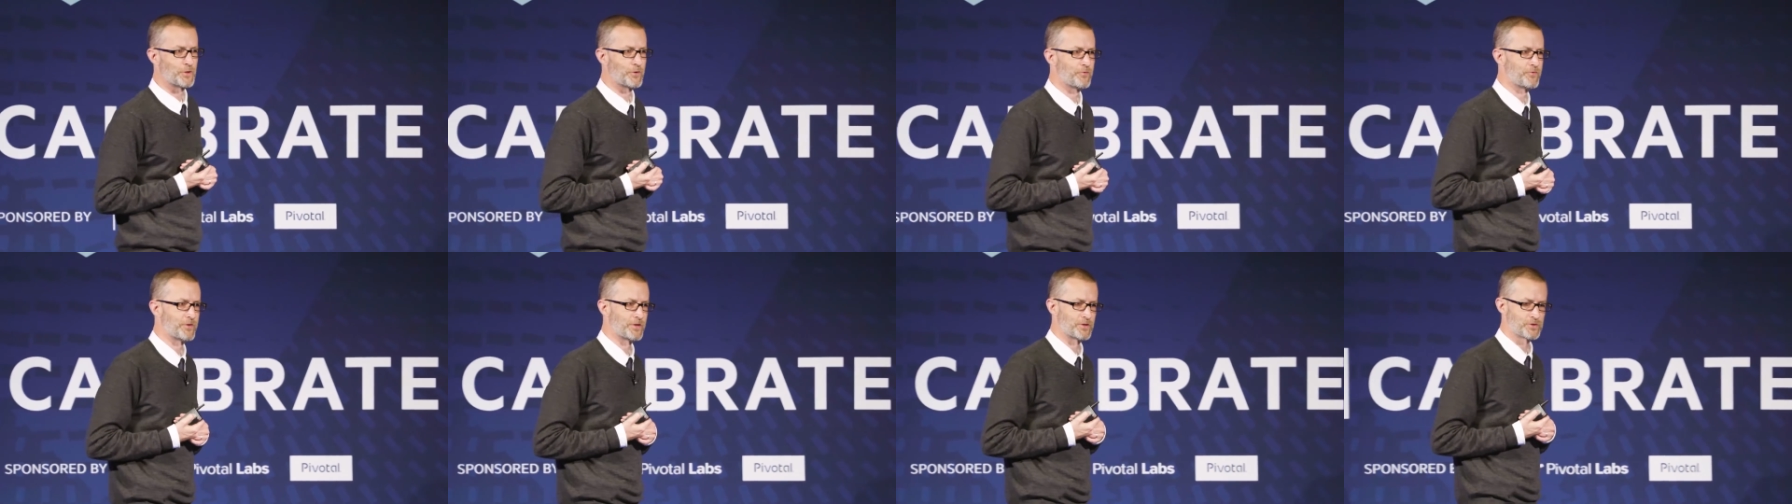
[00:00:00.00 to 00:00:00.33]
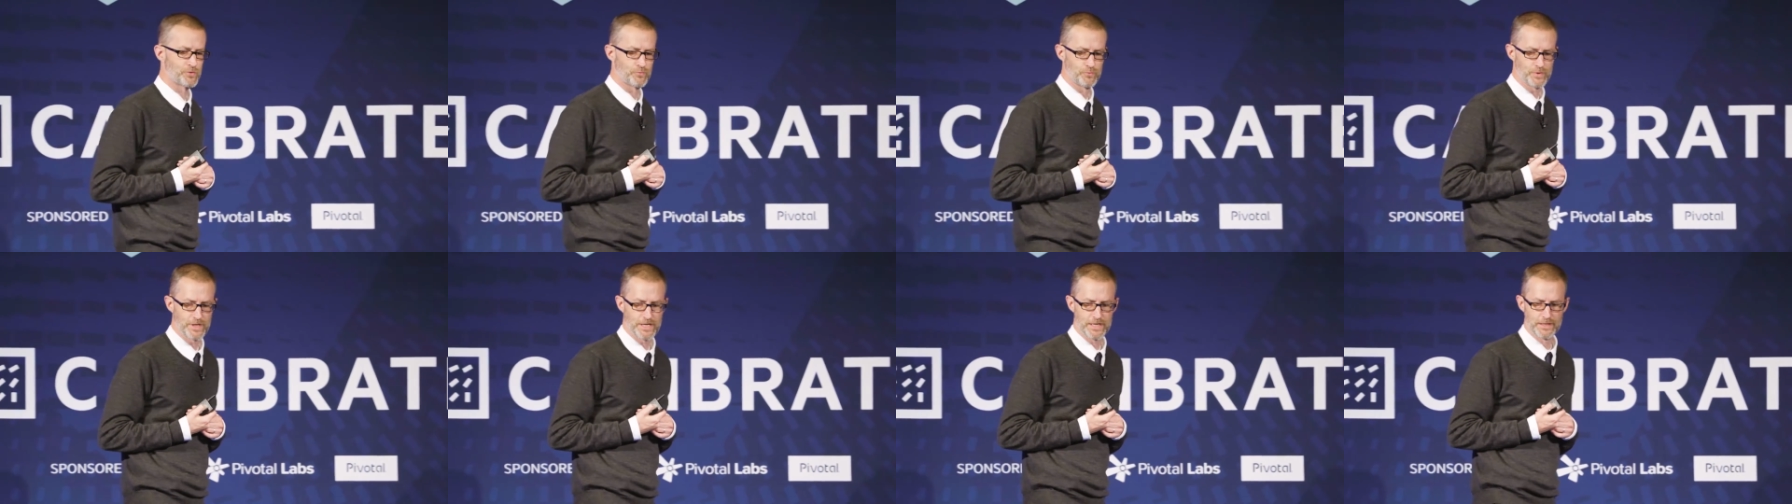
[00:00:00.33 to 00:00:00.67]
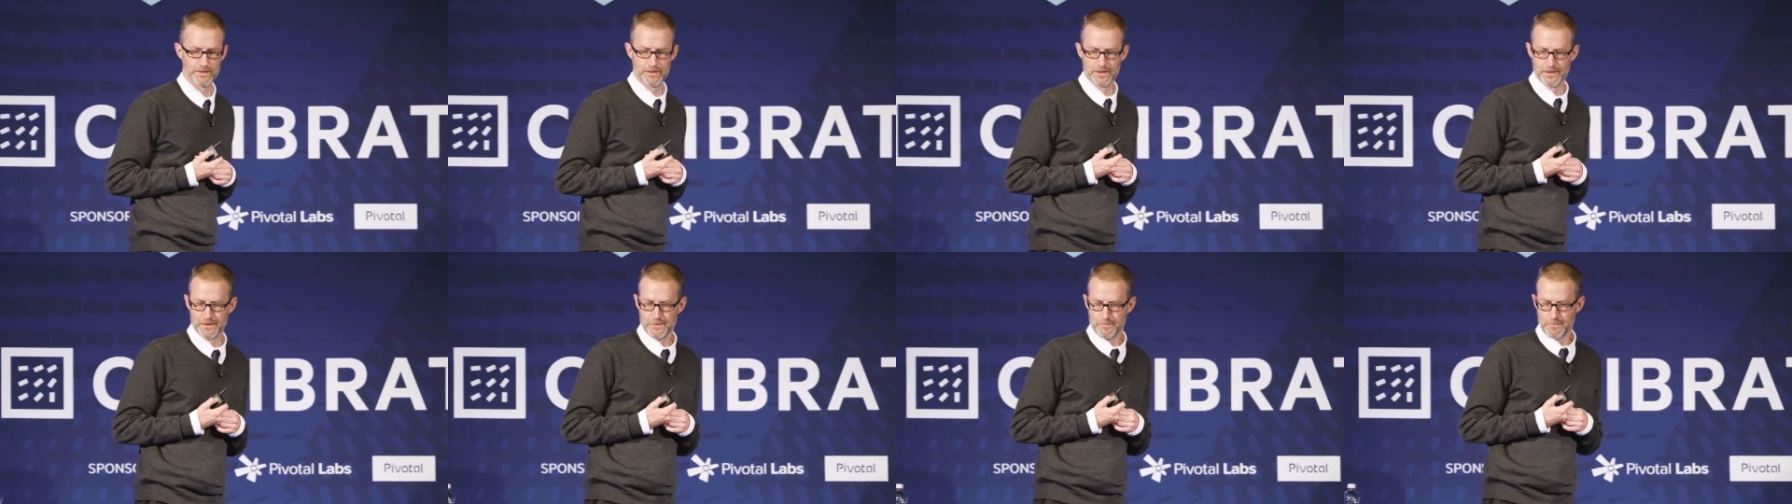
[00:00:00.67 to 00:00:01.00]
a good thing to
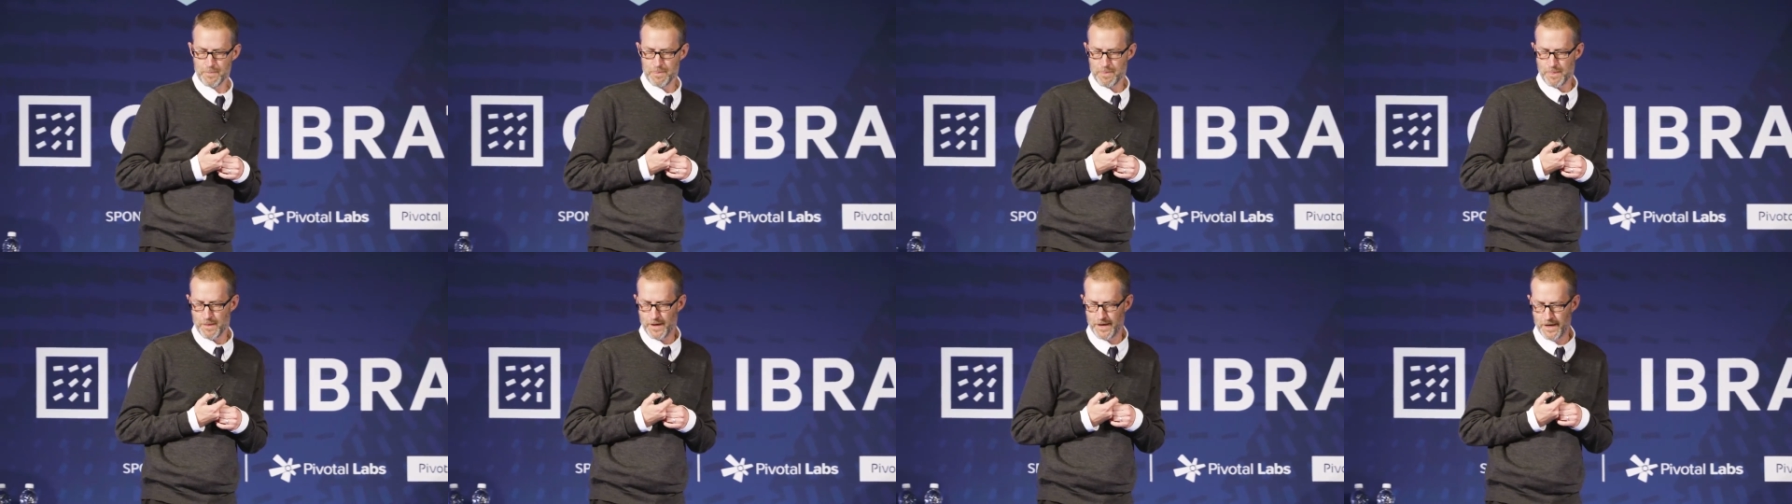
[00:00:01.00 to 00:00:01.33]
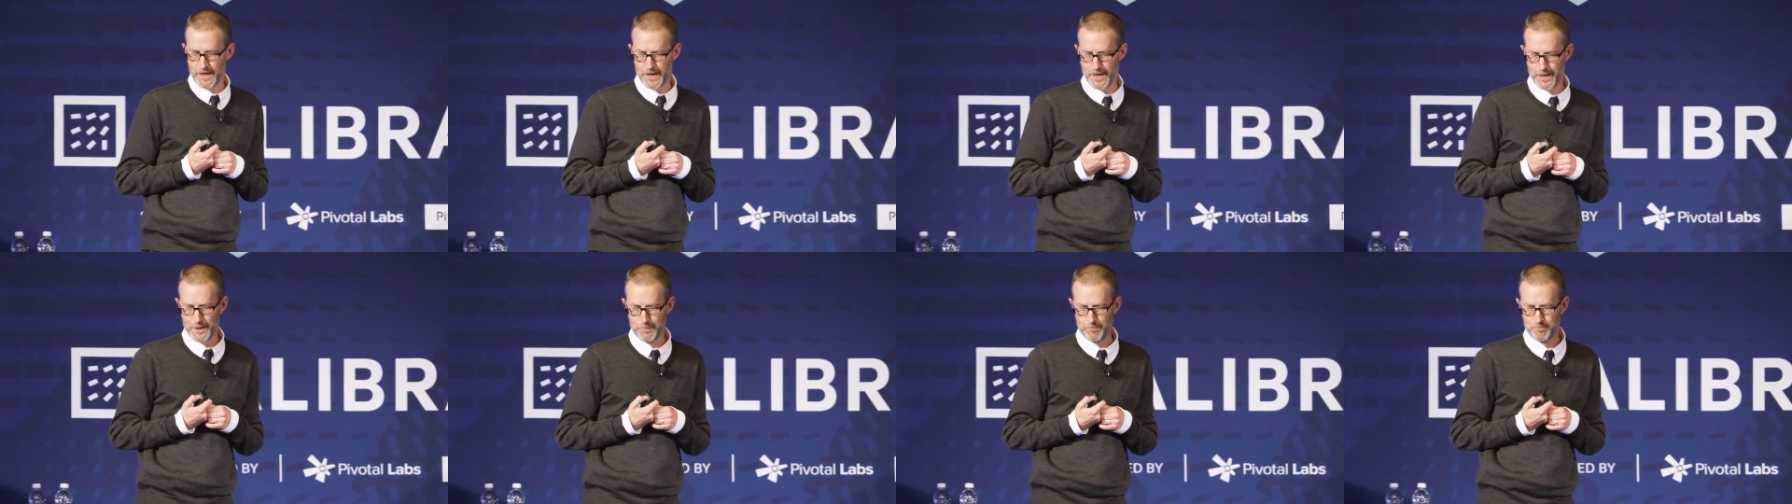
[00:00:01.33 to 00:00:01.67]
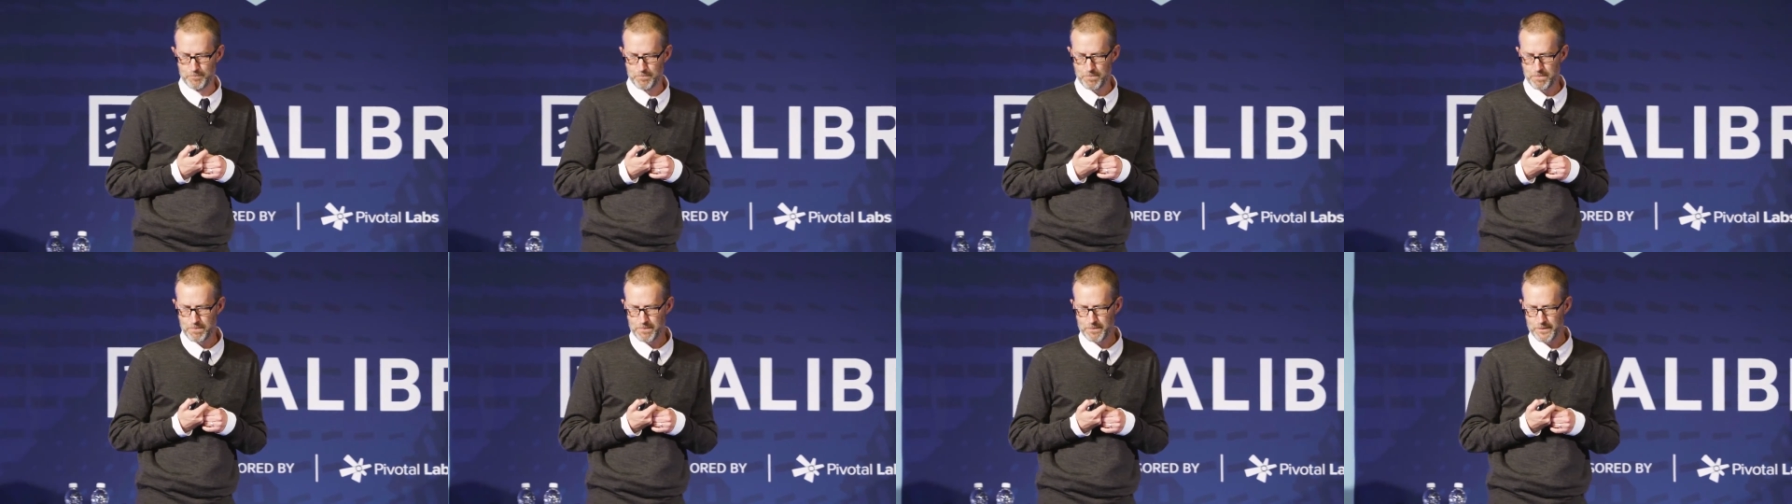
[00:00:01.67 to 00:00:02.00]
read.
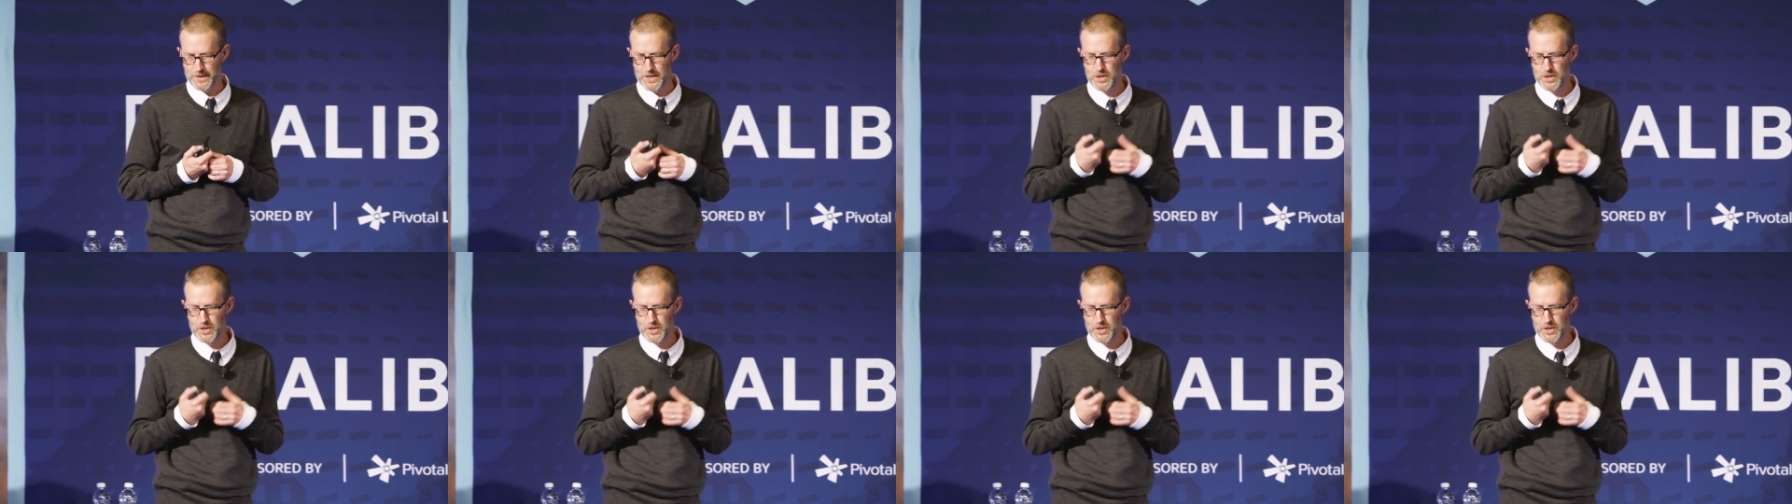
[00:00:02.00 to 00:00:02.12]
Um,